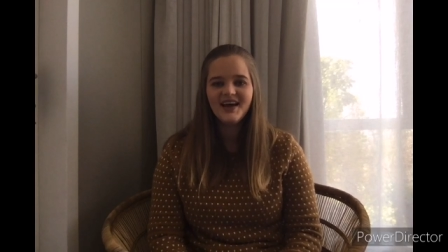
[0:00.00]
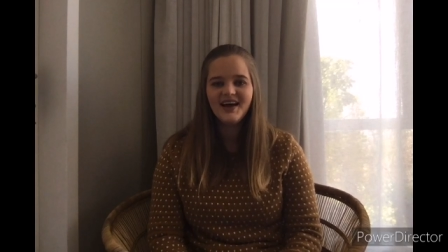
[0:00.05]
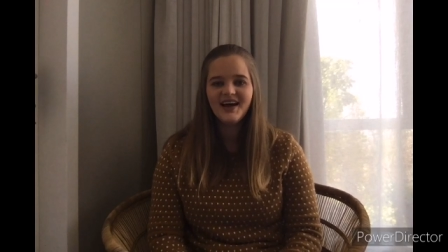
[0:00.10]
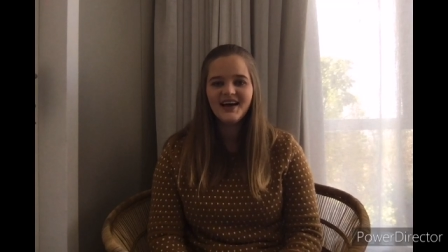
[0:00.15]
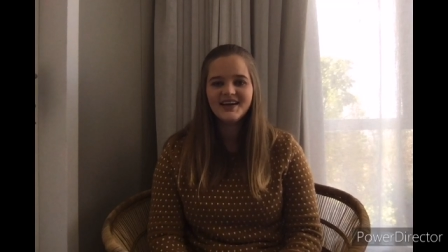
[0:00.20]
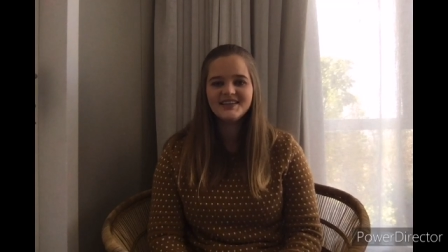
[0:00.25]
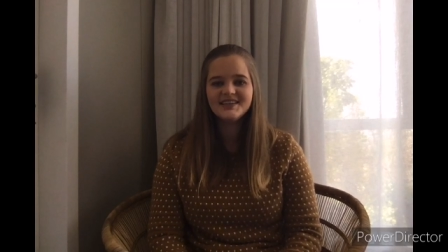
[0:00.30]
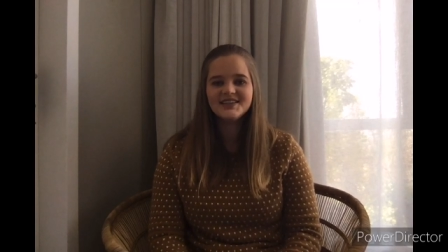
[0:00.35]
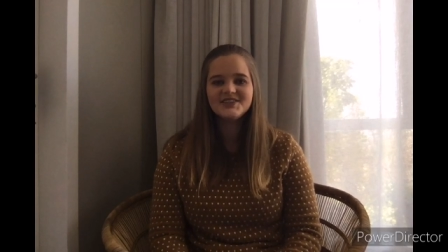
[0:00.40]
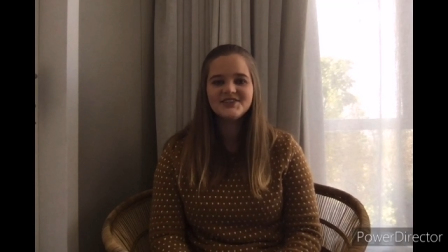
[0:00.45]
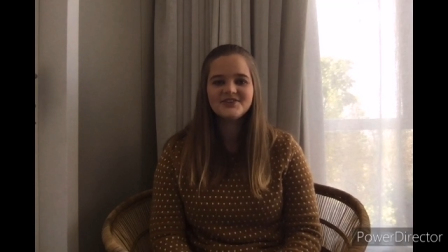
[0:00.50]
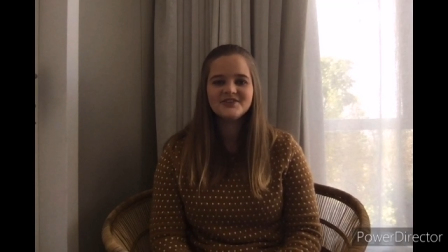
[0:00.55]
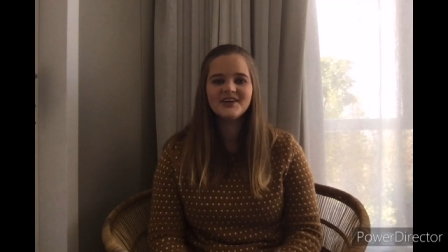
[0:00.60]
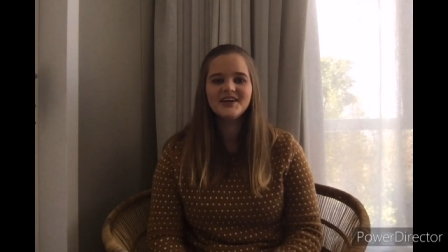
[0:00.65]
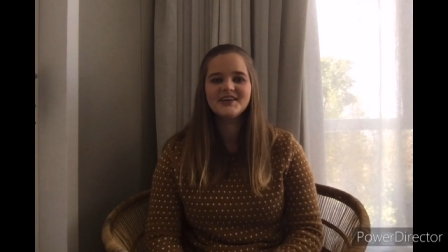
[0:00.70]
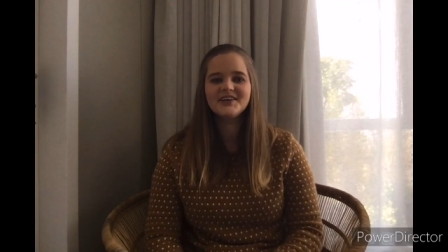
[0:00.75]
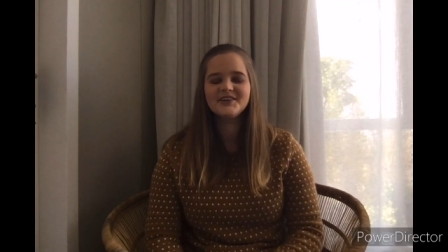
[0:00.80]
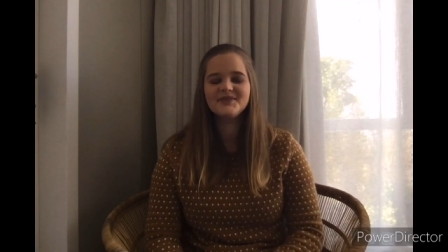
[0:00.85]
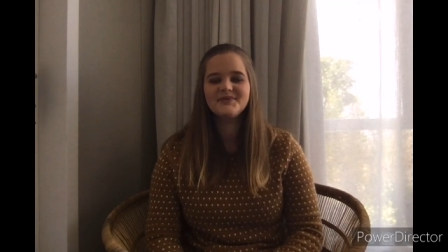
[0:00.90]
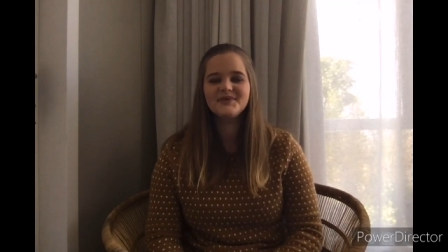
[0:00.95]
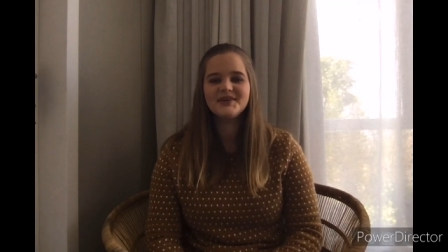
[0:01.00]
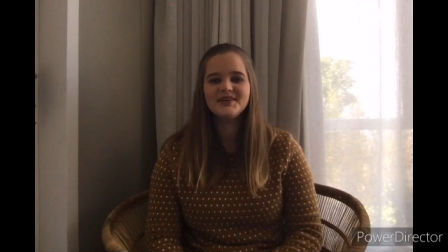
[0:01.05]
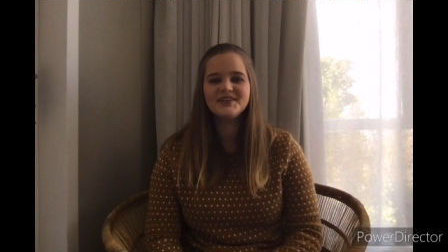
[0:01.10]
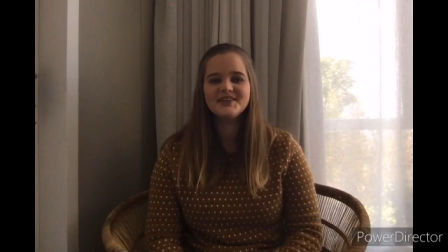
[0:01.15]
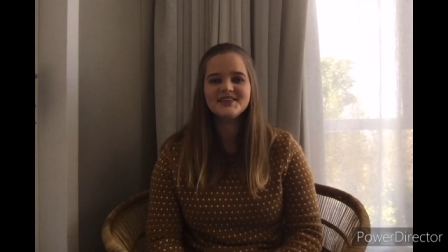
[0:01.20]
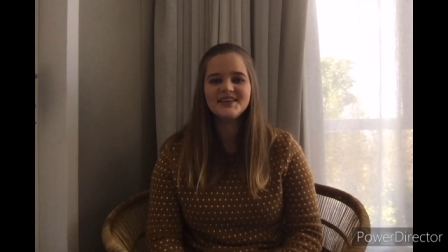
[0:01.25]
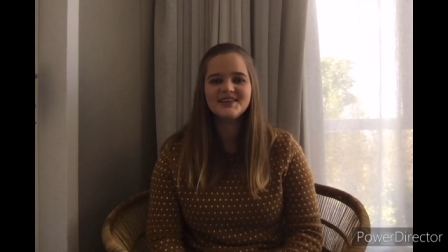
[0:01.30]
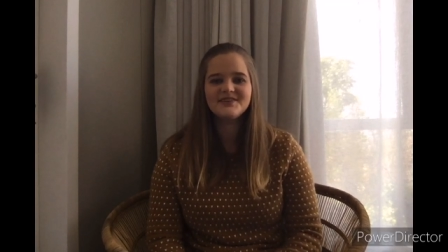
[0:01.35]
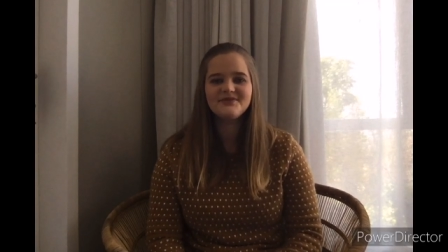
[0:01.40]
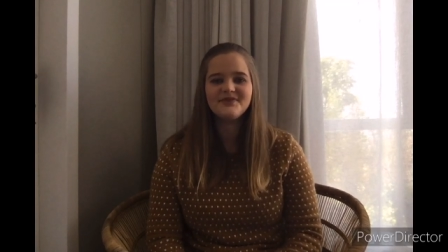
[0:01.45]
I did struggle
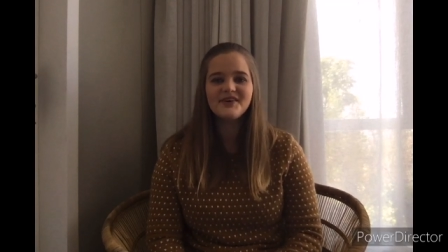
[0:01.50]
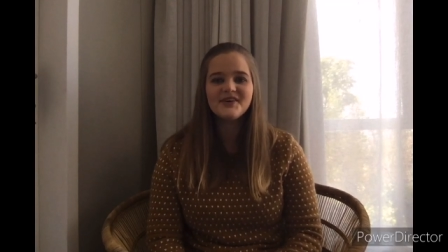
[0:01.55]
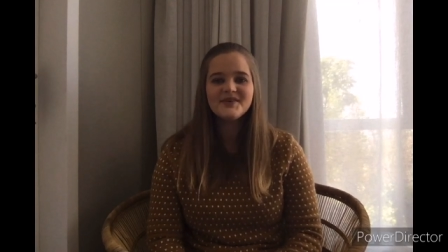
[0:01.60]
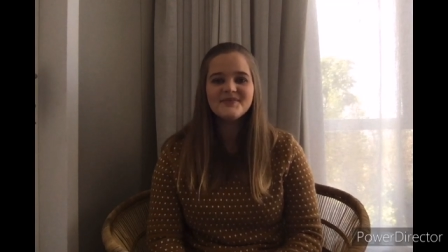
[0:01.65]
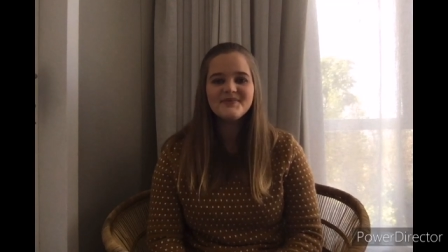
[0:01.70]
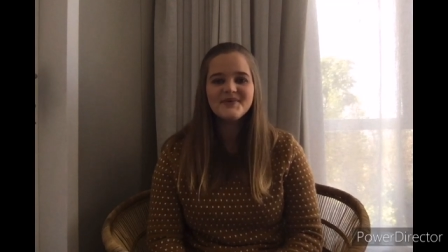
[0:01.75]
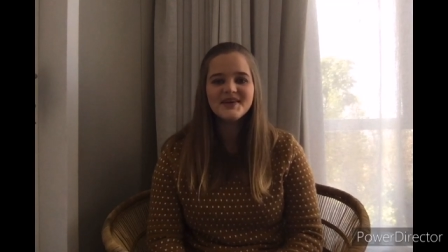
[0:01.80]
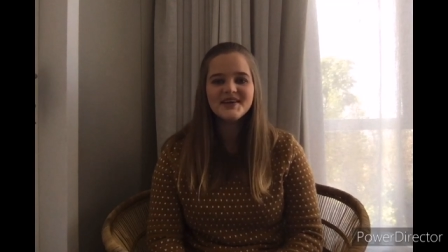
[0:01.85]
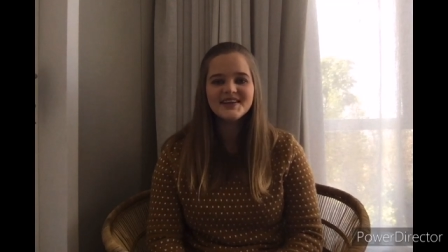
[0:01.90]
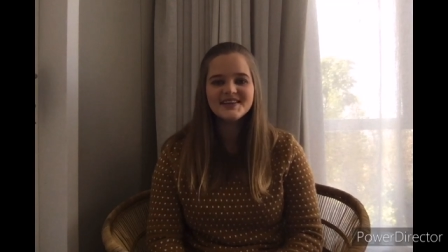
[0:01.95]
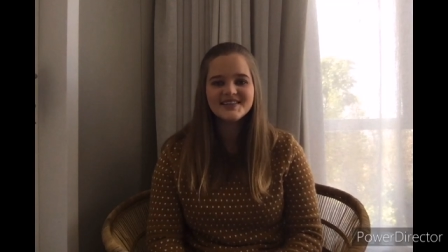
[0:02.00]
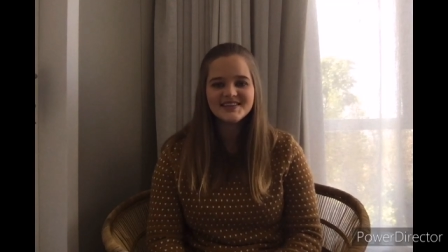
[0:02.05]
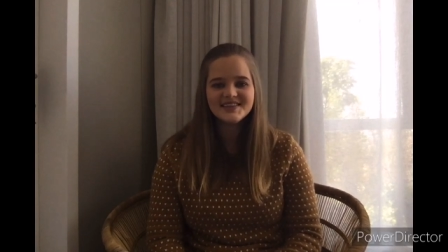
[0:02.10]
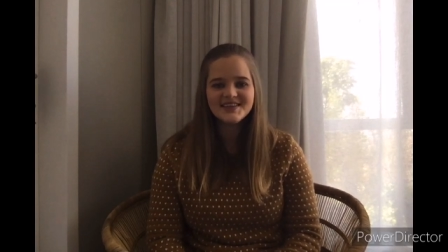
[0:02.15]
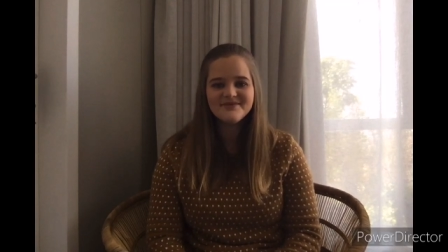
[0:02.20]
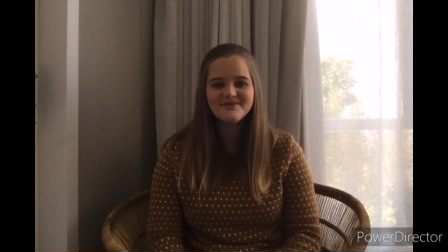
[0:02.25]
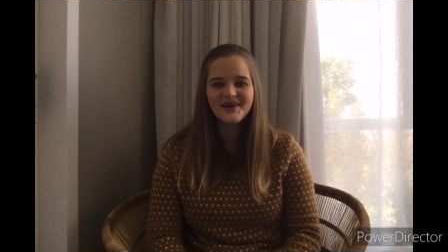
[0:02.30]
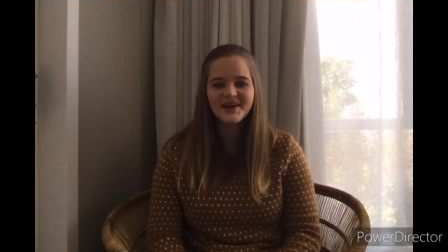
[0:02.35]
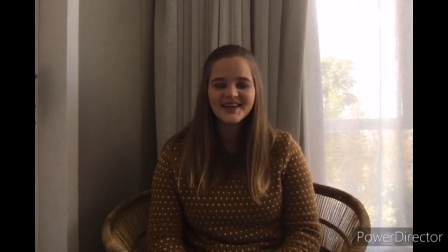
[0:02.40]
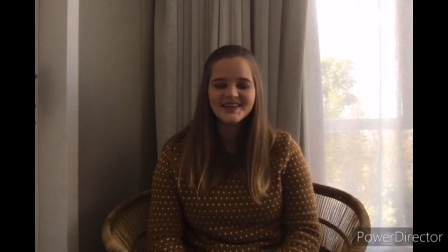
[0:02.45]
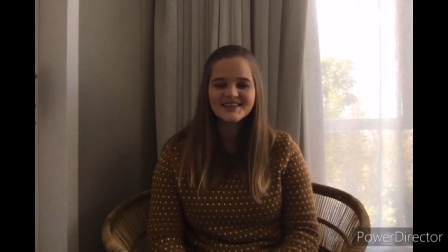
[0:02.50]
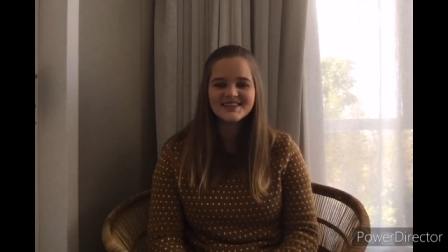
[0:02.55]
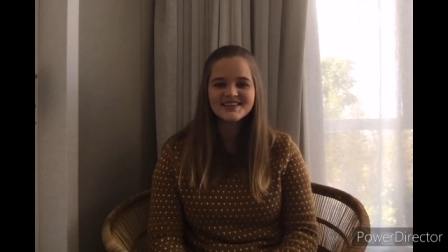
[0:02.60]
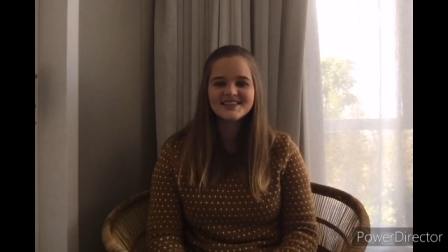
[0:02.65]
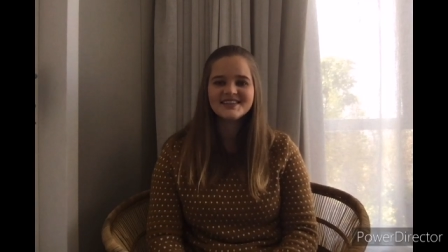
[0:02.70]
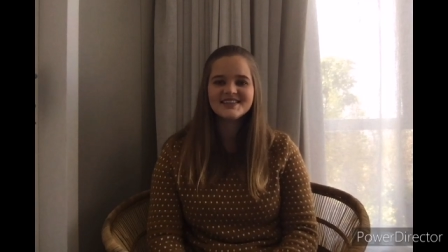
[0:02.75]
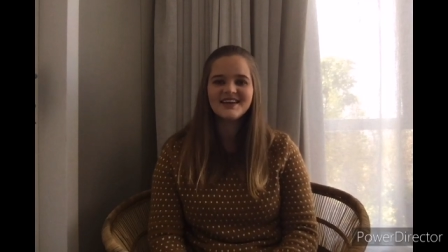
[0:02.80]
because it's very BSc-based